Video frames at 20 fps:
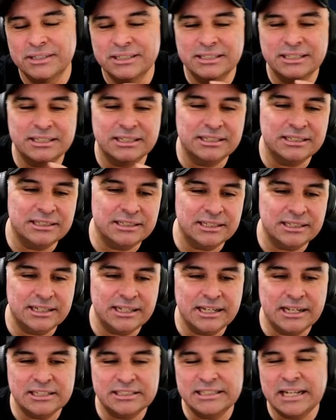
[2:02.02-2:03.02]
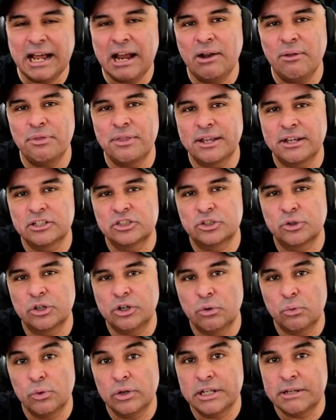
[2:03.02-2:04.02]
I don't think it's going
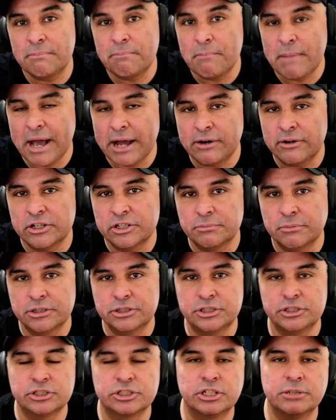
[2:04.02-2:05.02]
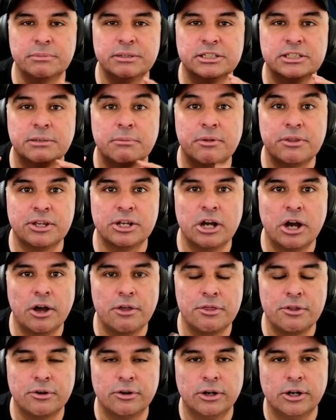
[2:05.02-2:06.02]
to really matter as much as it's going to be some of the
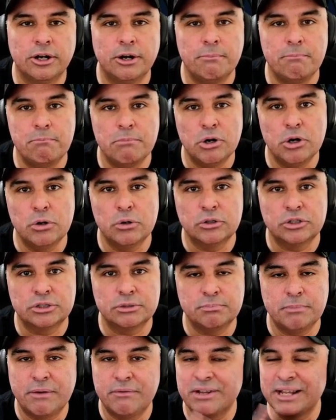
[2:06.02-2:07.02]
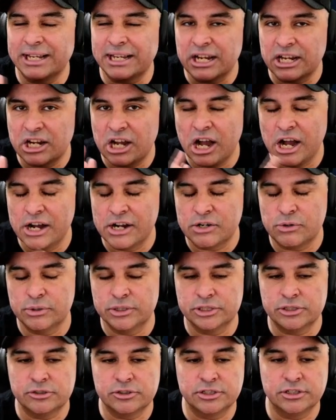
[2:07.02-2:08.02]
other modes, maybe like a
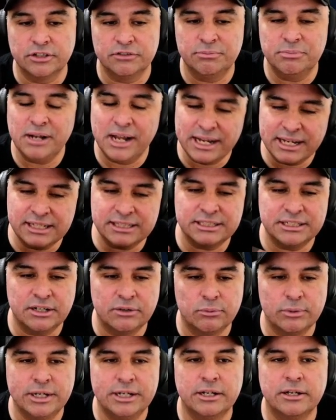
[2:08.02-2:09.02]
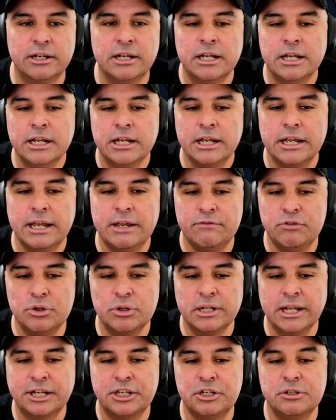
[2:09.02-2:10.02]
Conquest or stuff. But I guess in Arena, if you
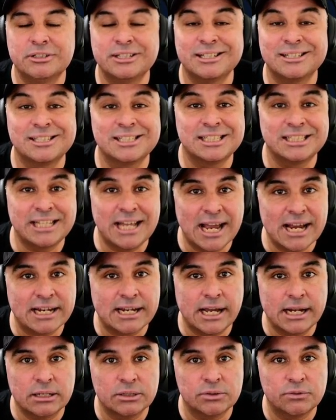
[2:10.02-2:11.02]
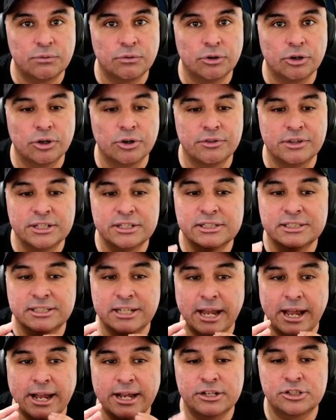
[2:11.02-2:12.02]
like using stack items for her, this is
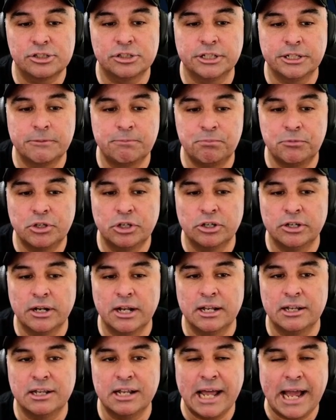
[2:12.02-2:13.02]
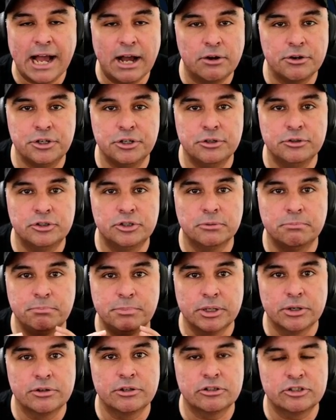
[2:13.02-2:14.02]
actually going to allow you to
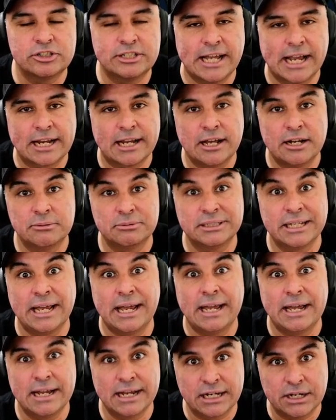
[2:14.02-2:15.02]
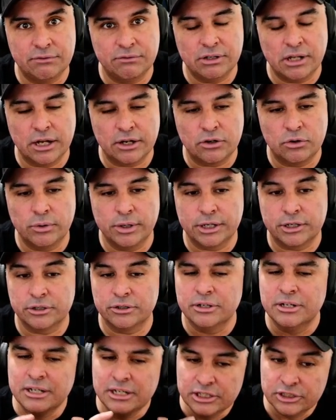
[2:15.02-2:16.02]
build those stack items a heck of a lot quicker.
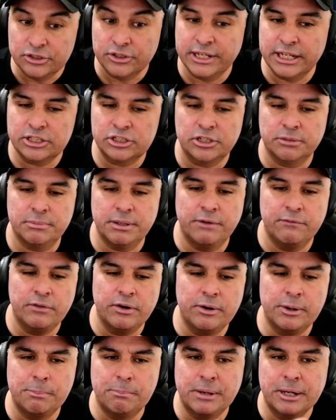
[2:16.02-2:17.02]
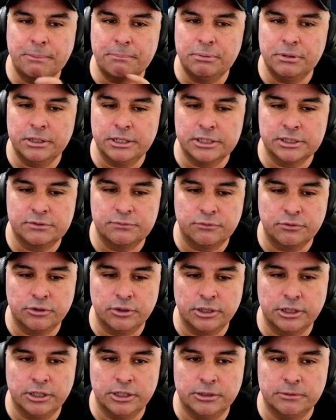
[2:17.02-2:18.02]
So that's going to be a very big plus
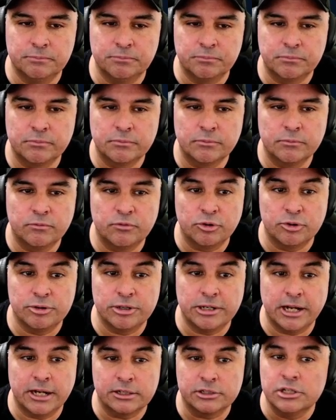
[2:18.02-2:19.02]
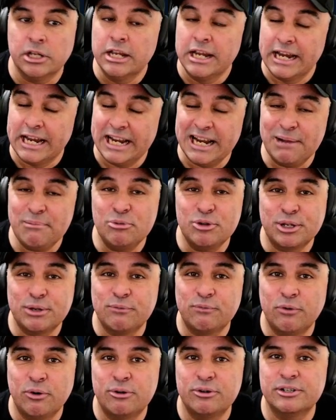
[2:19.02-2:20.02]
for Nox, and I'm looking
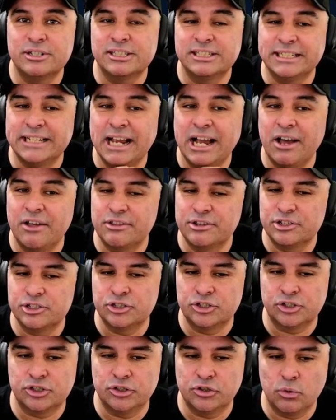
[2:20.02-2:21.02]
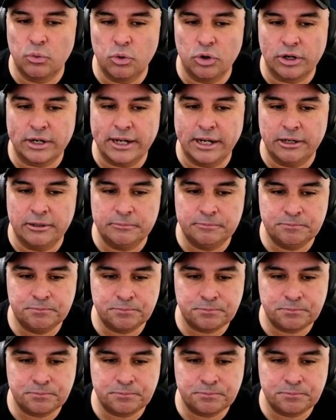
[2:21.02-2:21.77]
forward to see how this is going to work out.